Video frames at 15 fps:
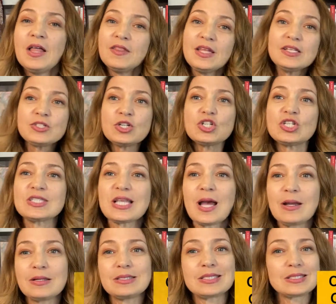These are just
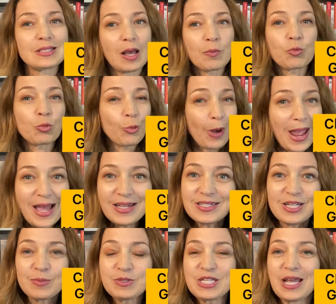kind of some
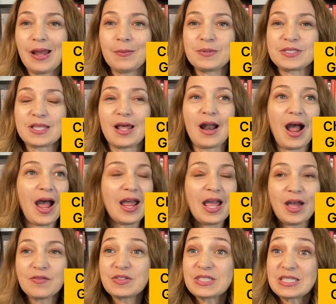random tips that I
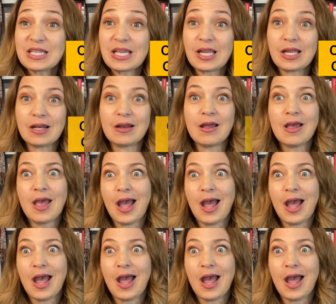have seen,